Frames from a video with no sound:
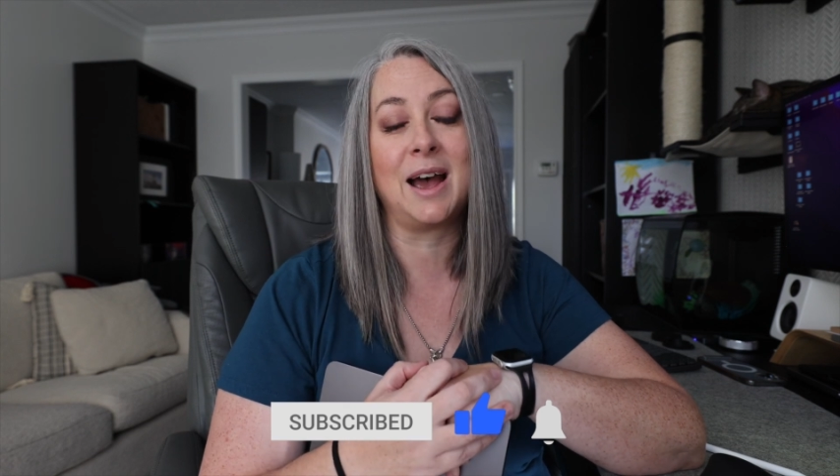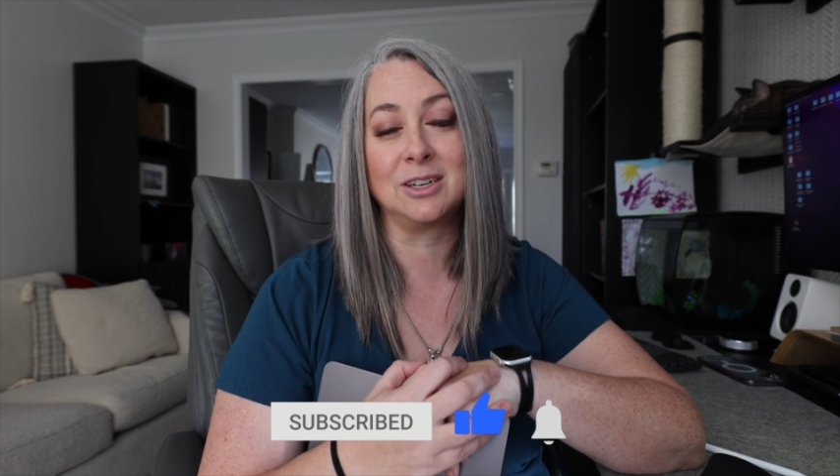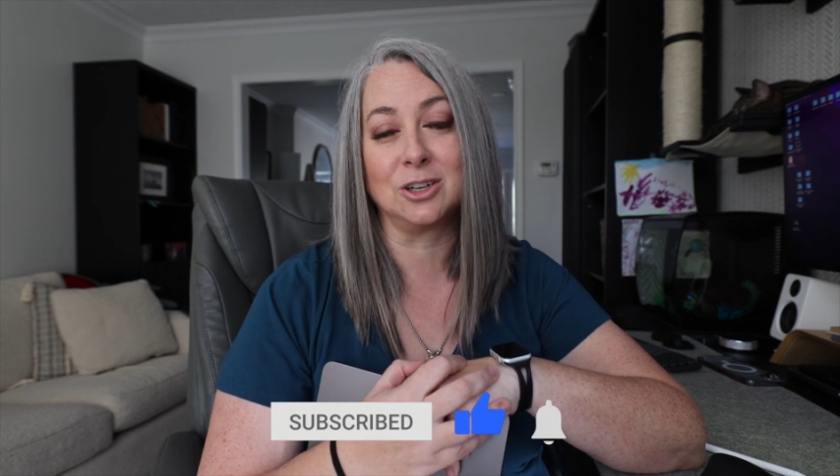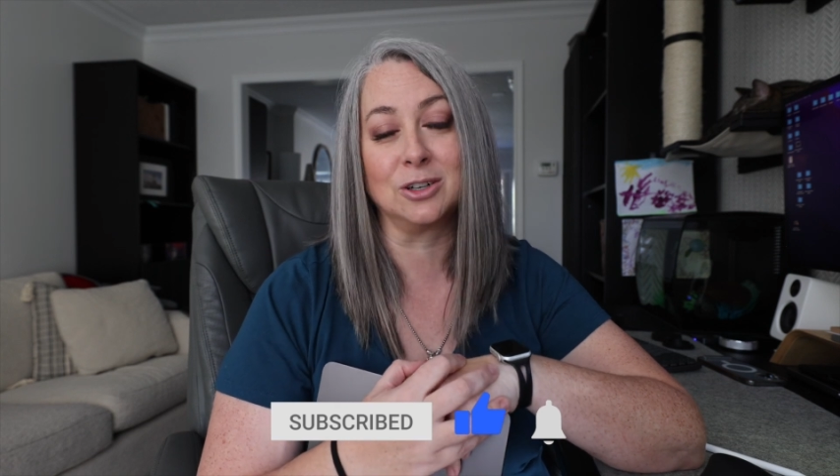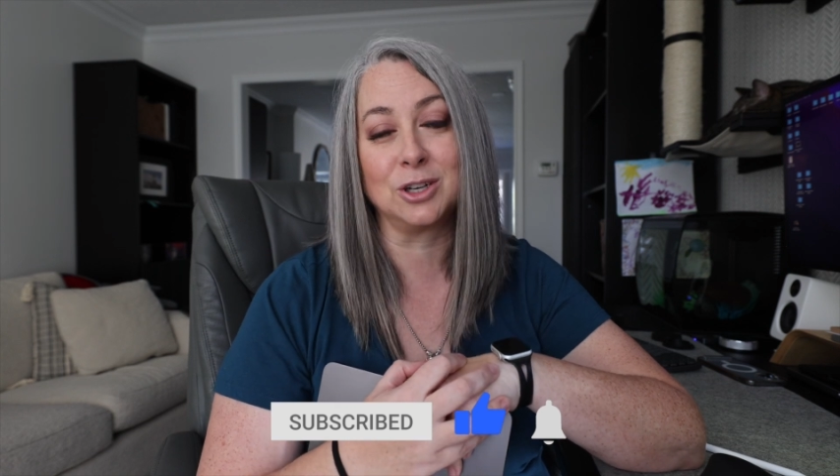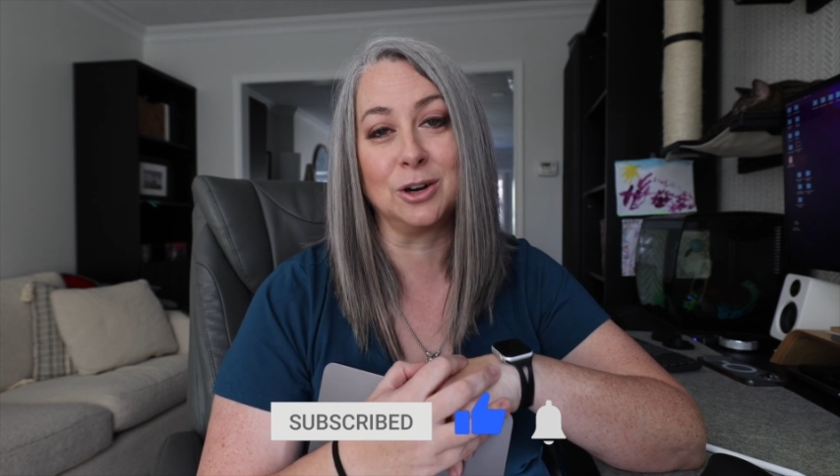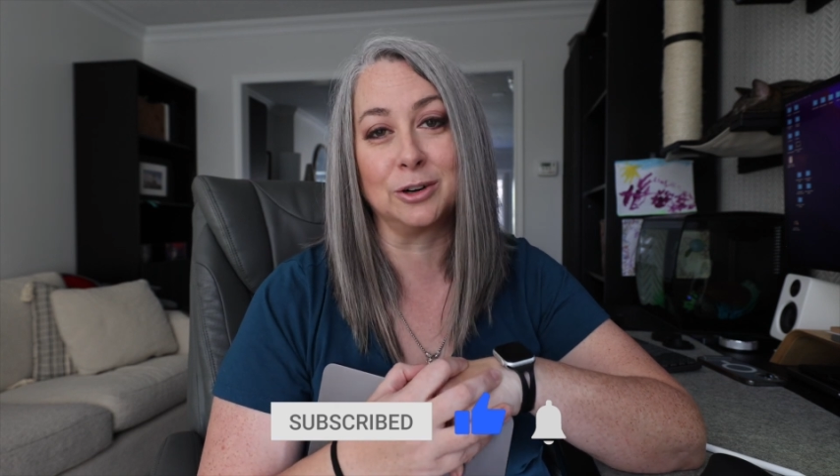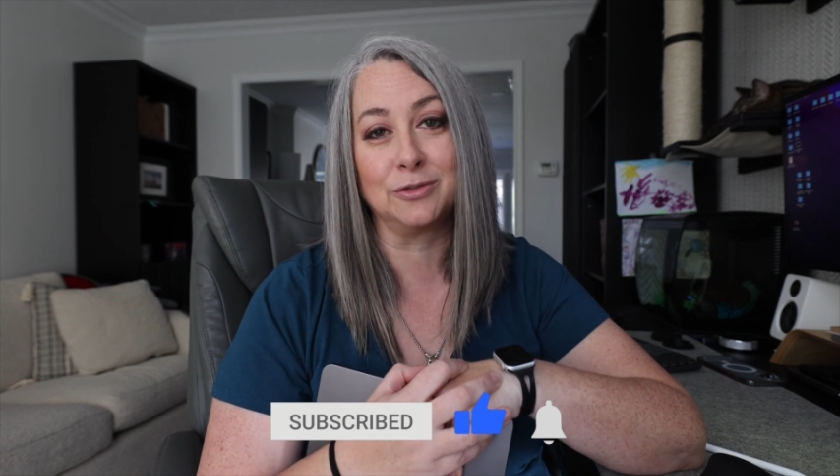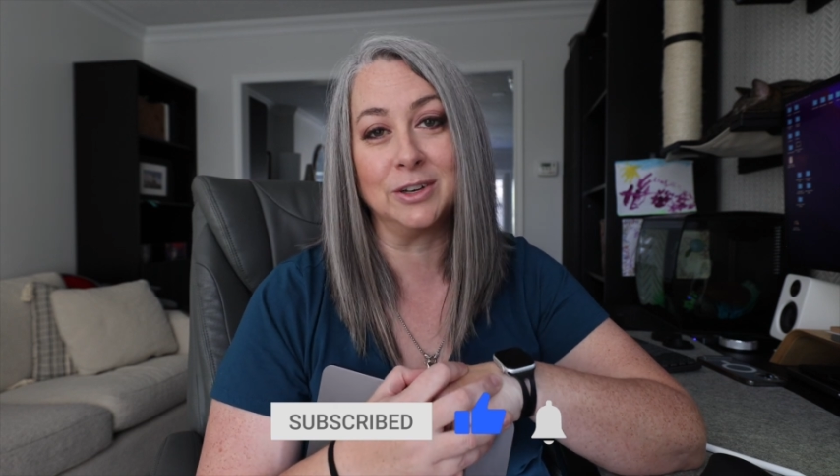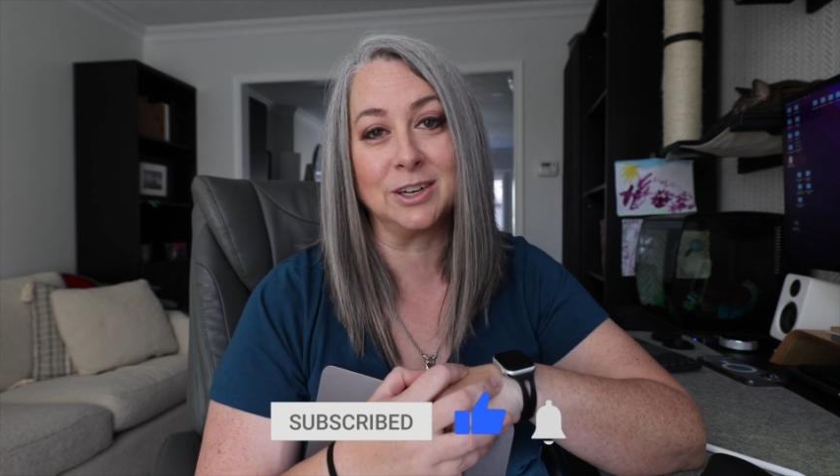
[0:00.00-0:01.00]
at
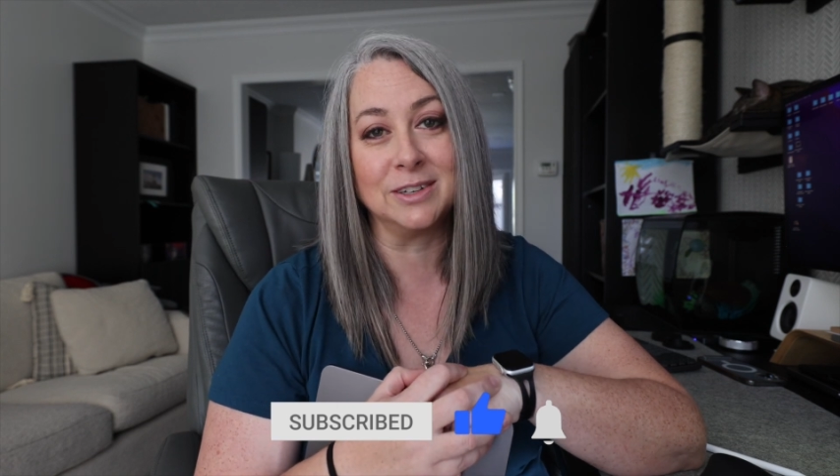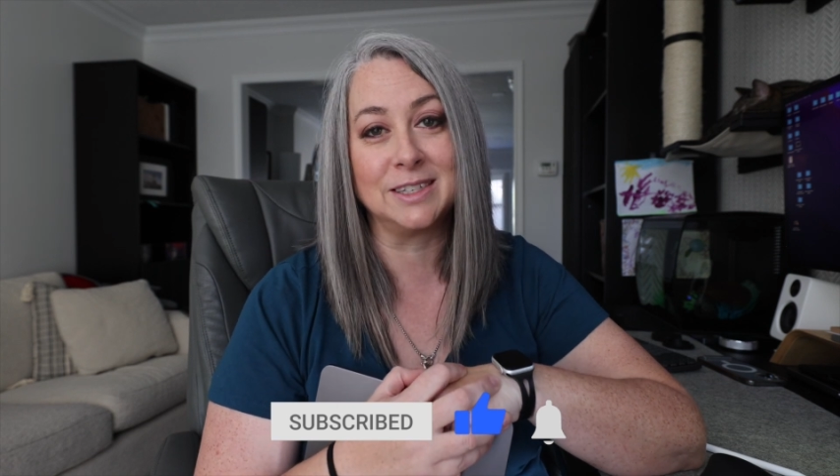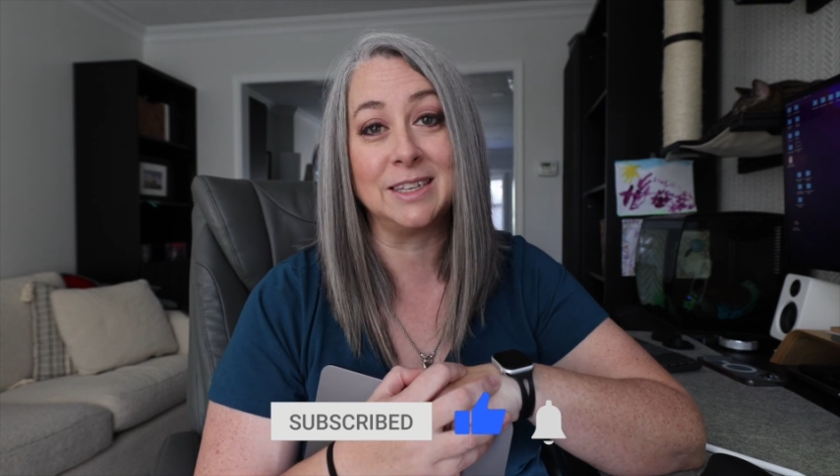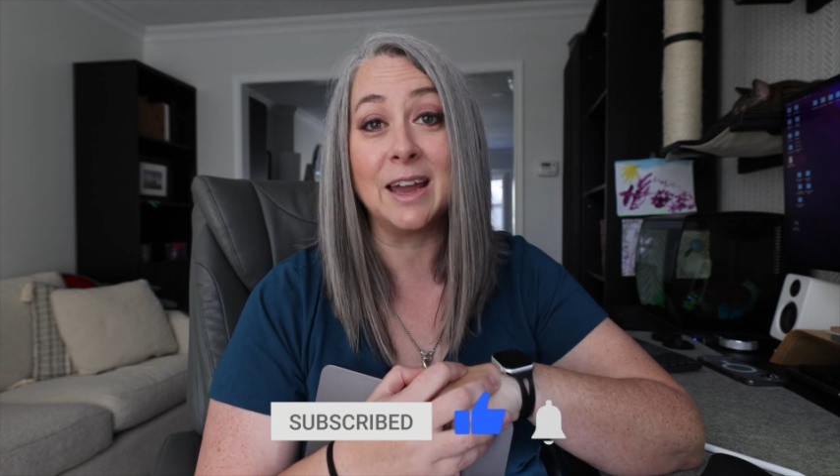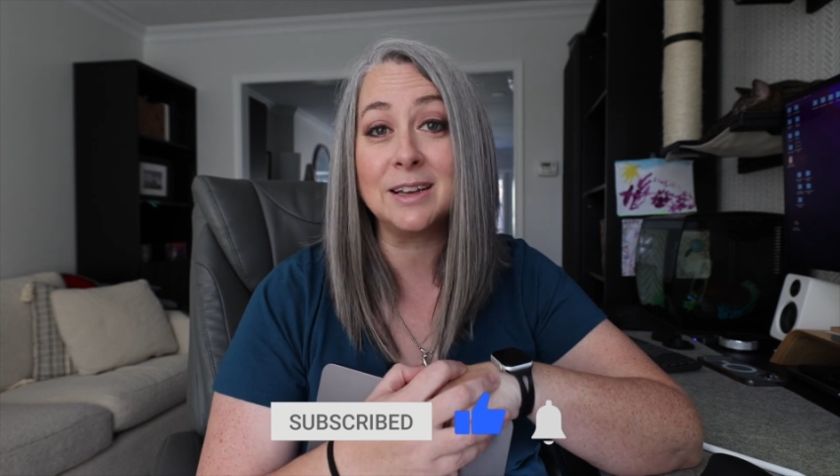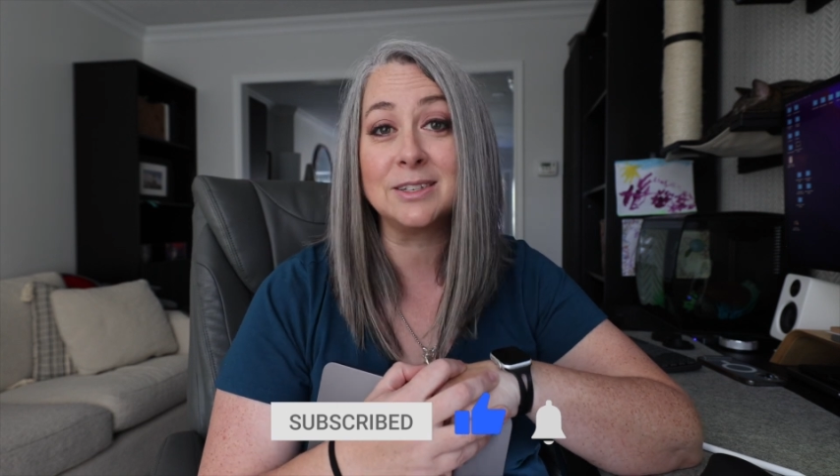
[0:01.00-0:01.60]
dogtography.ca